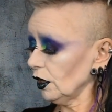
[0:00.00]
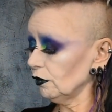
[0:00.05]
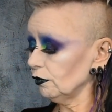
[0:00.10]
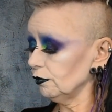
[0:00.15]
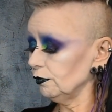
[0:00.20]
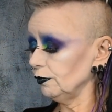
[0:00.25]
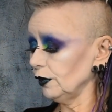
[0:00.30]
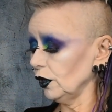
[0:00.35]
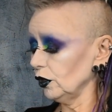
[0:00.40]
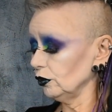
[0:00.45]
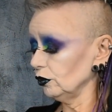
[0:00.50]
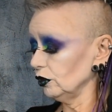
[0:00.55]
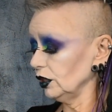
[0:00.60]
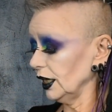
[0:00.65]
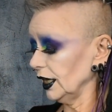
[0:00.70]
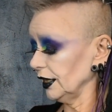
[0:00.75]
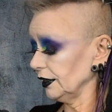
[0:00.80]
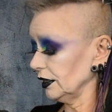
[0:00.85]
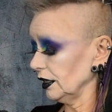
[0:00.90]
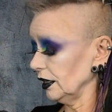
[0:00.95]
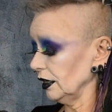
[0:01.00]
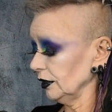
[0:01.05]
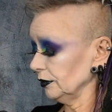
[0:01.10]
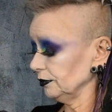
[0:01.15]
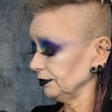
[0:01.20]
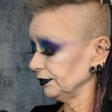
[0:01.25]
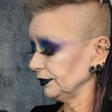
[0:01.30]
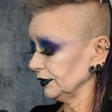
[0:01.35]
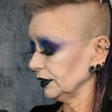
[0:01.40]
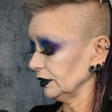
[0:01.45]
faux leather
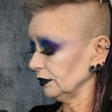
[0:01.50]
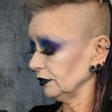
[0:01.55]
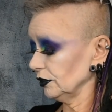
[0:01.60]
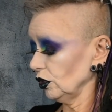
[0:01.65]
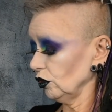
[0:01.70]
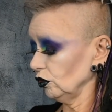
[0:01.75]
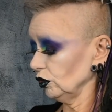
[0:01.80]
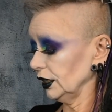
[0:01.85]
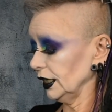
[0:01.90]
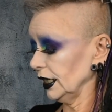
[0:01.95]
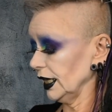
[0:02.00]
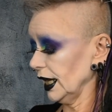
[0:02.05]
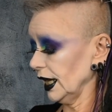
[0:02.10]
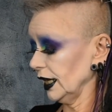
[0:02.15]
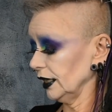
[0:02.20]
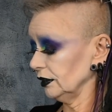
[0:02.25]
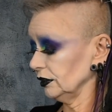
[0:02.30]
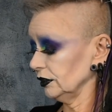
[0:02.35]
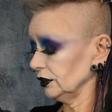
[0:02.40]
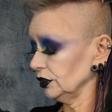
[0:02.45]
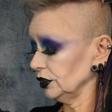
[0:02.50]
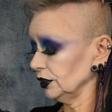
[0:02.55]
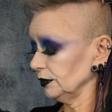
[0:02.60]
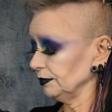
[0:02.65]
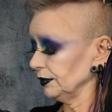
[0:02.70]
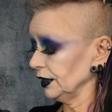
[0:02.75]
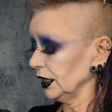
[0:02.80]
on the end,